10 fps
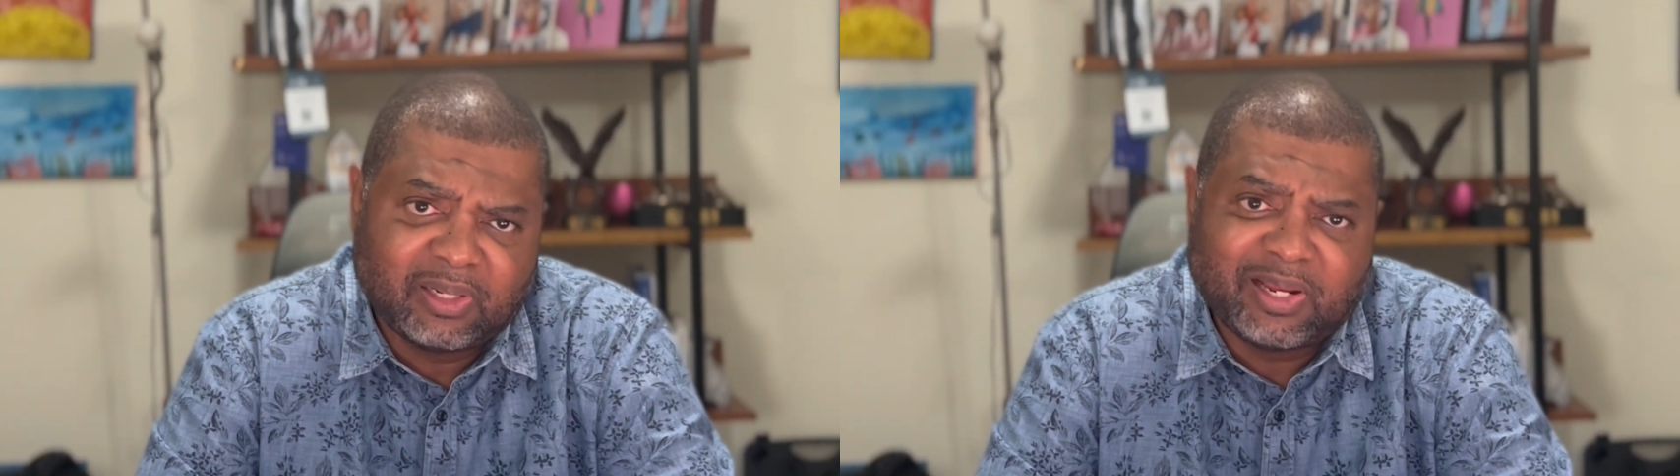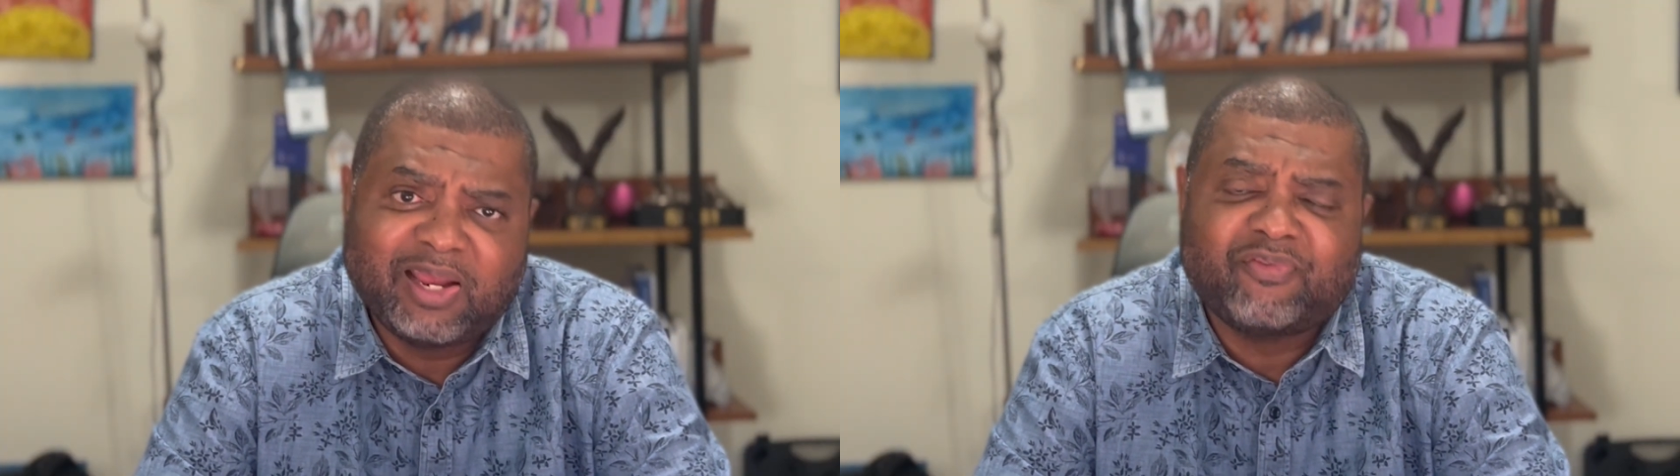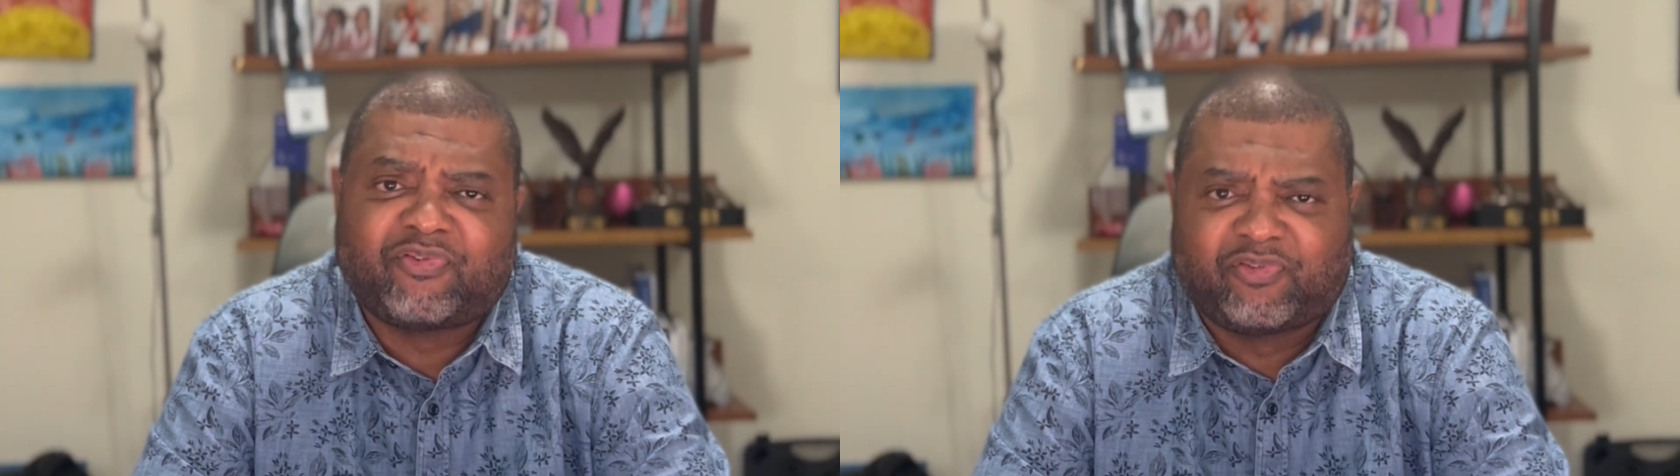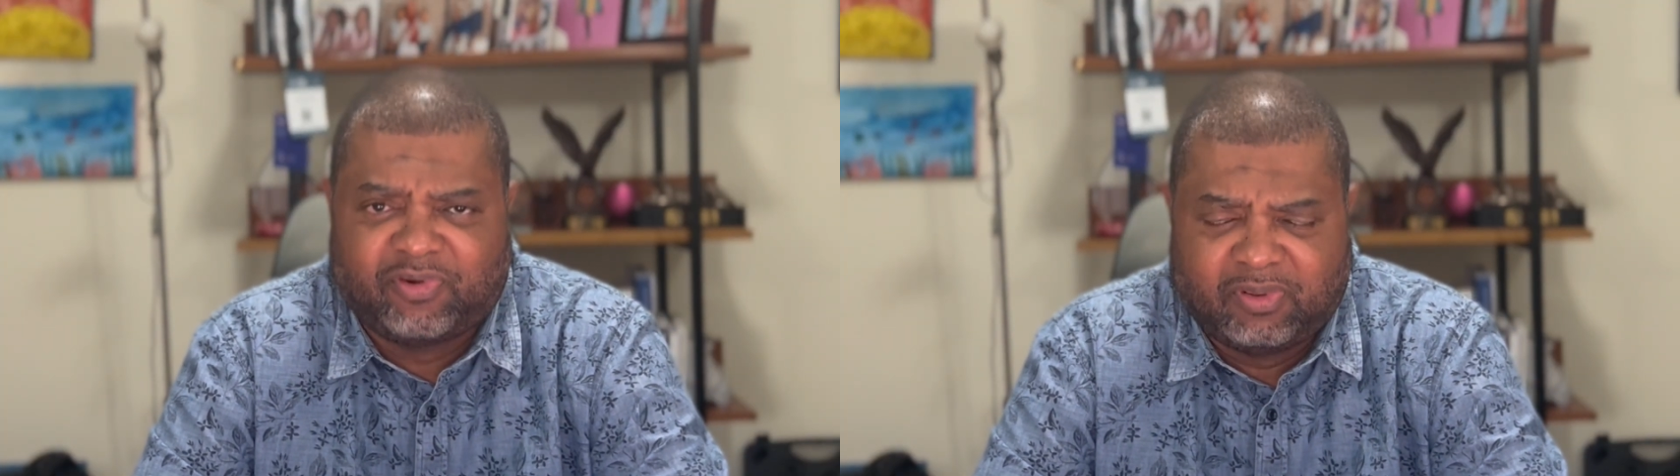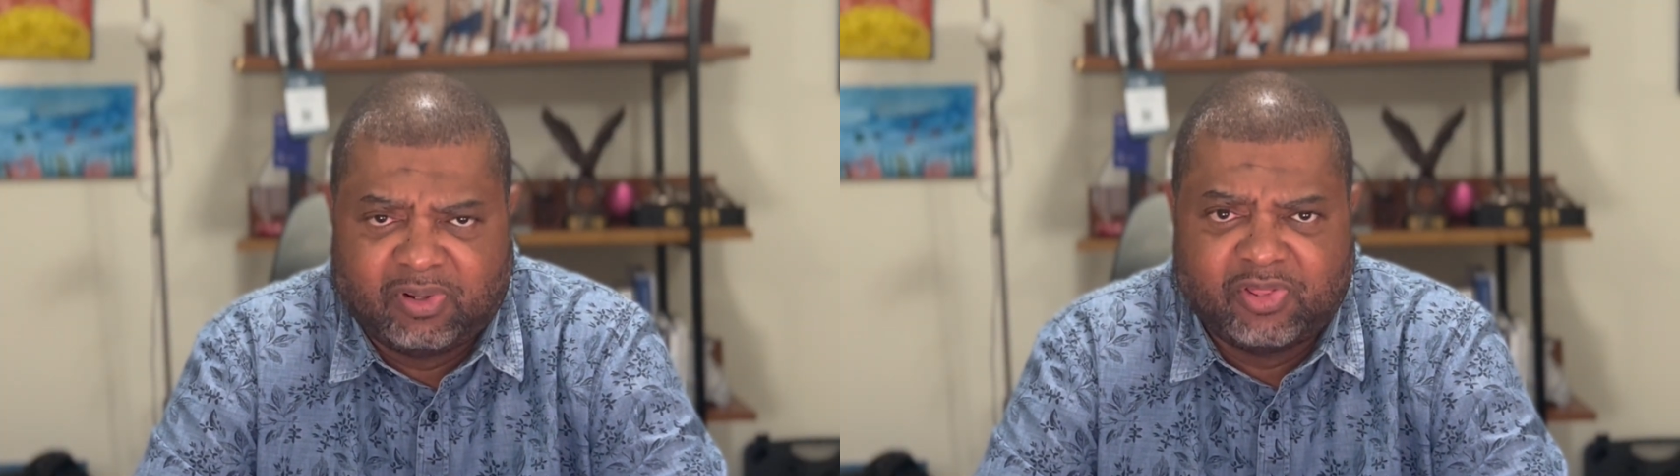
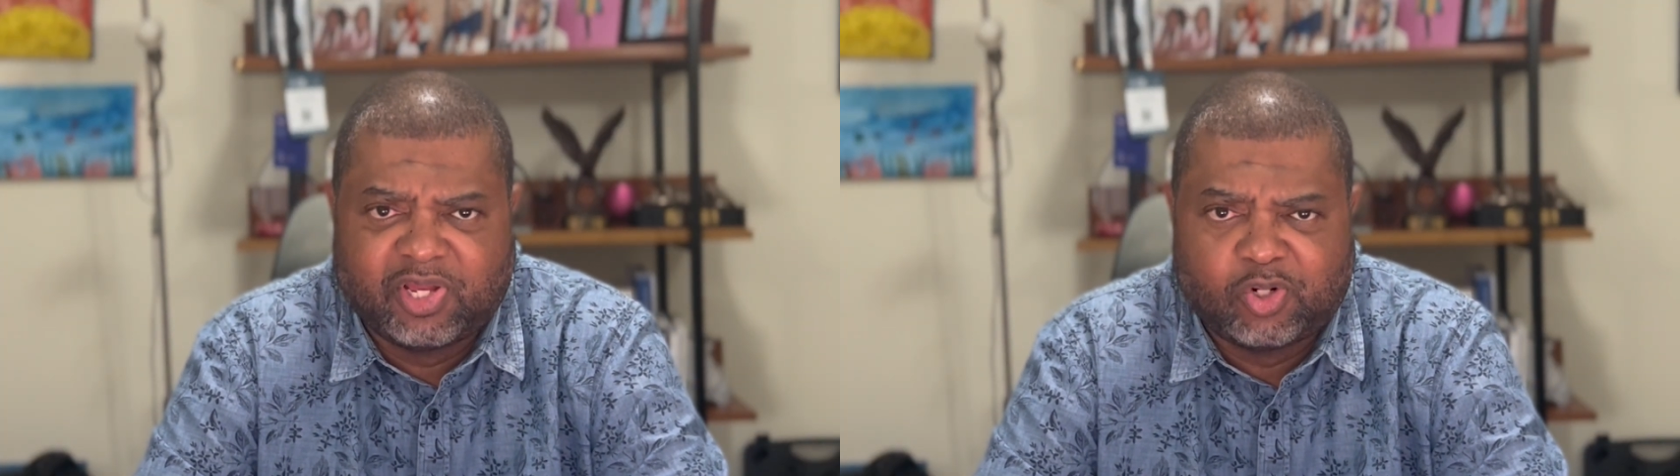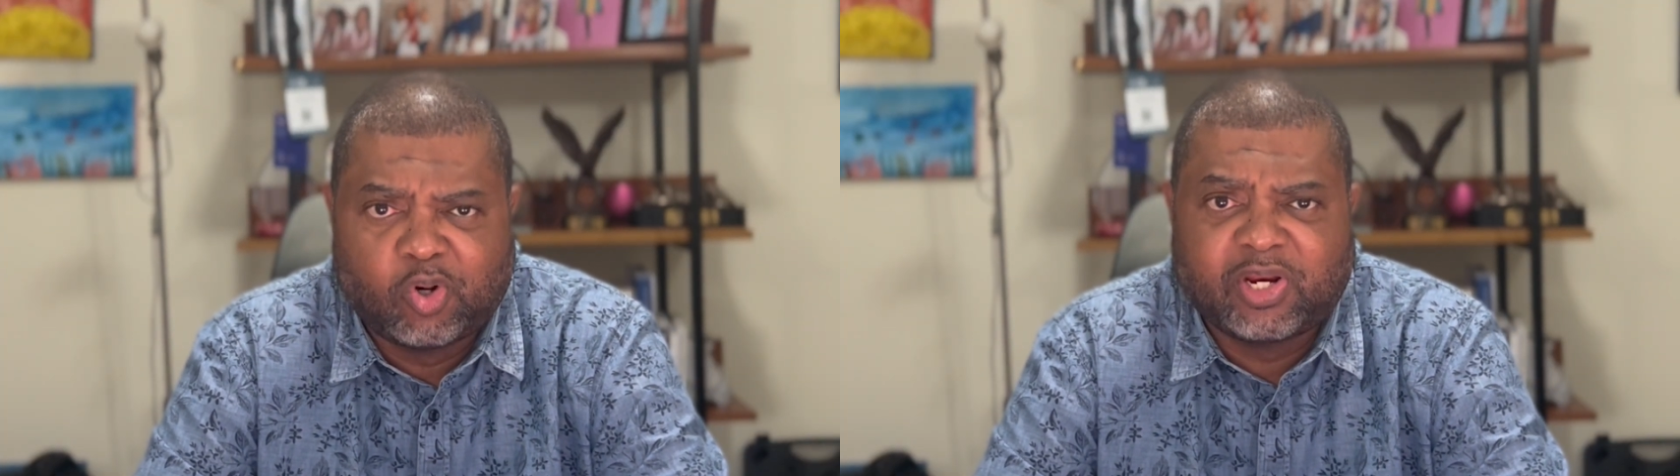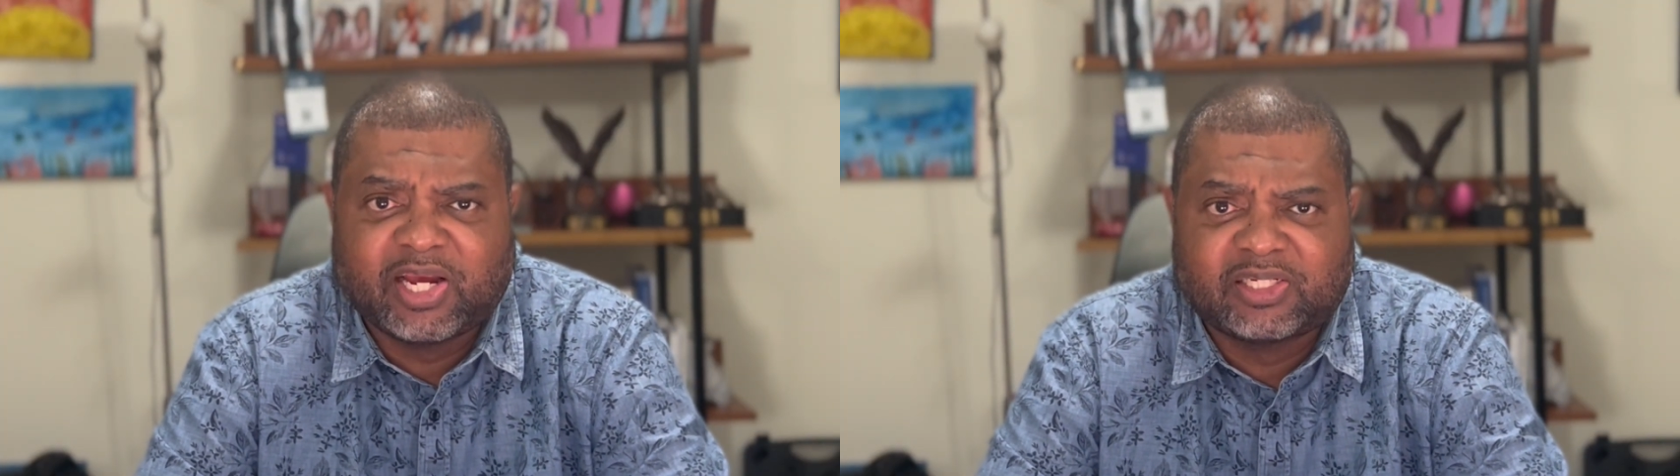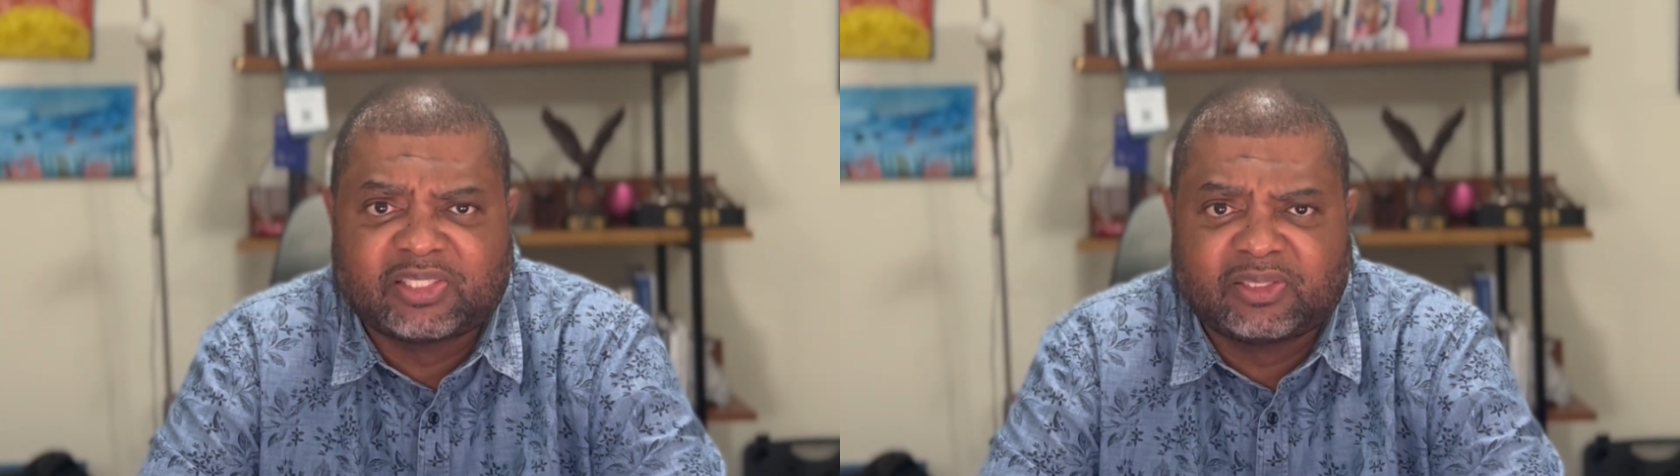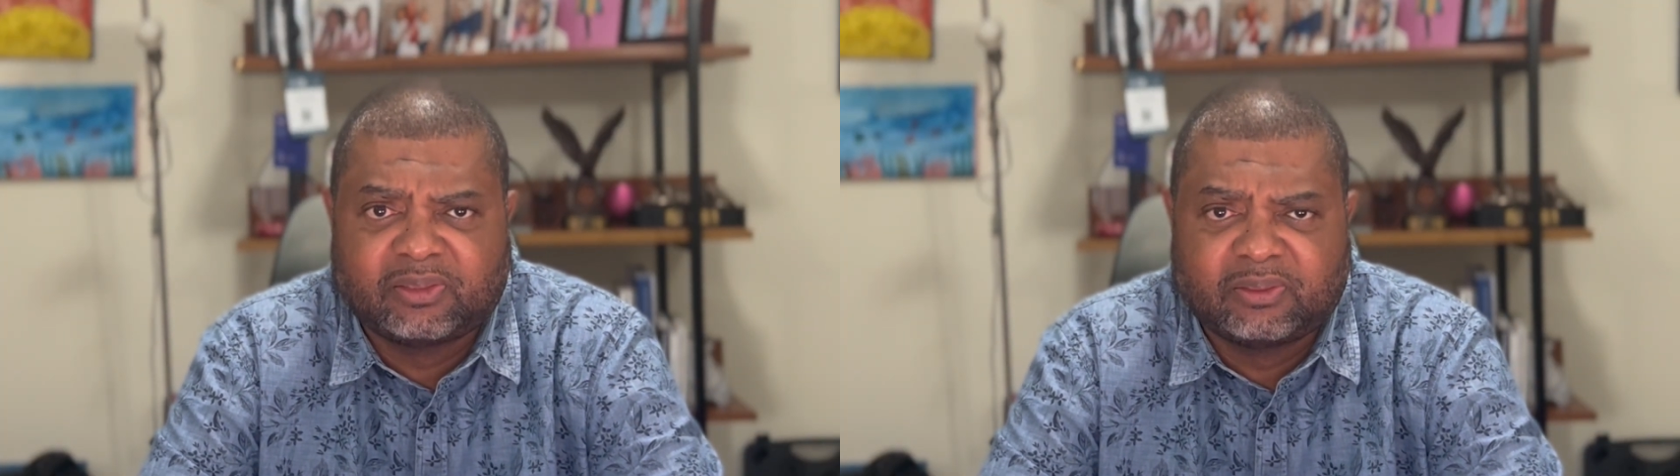if they don't
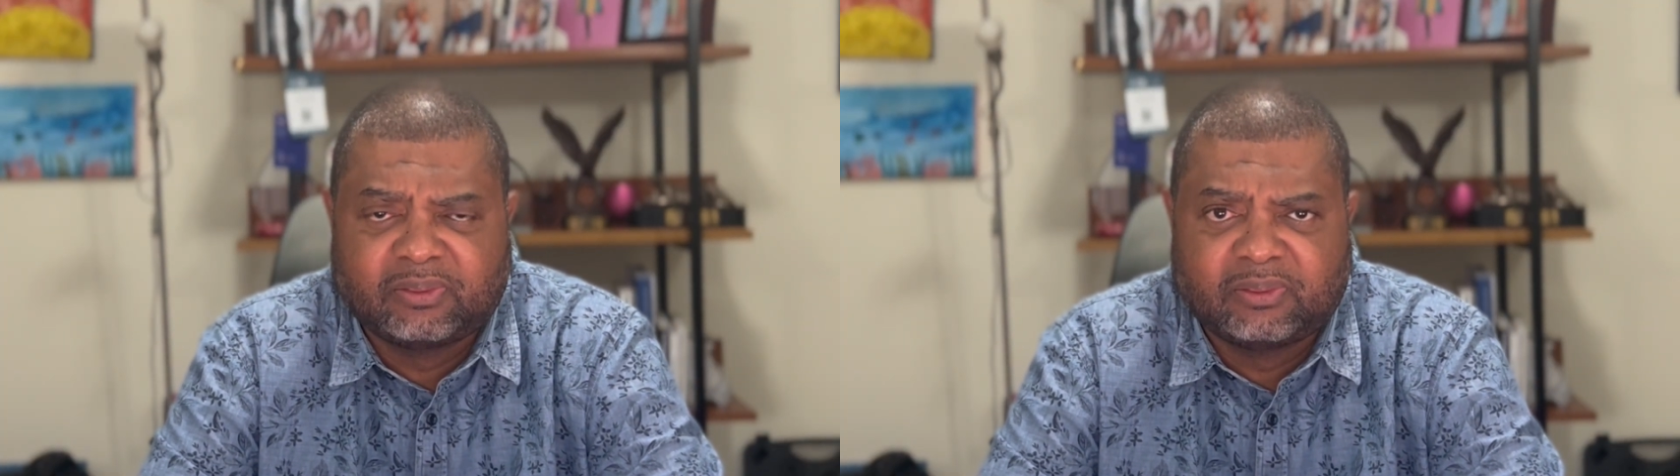get